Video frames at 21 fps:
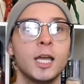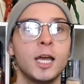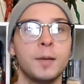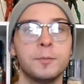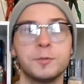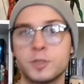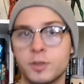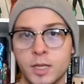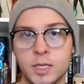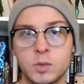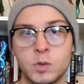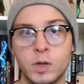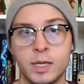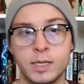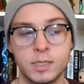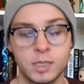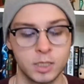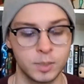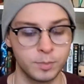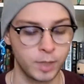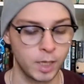I'm sure that's why he's
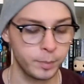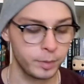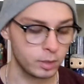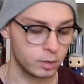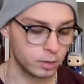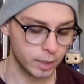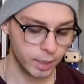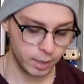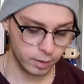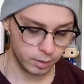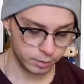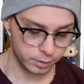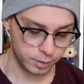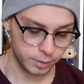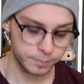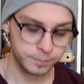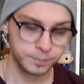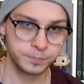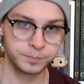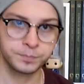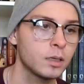such a popular
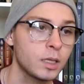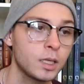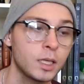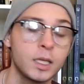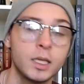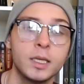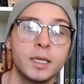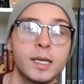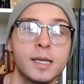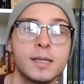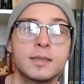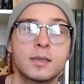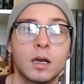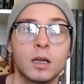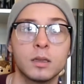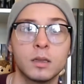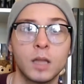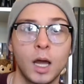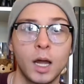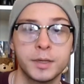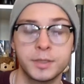character. He gets a
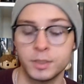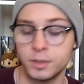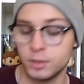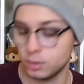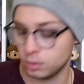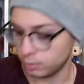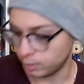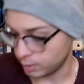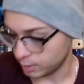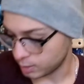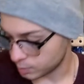lot to do in this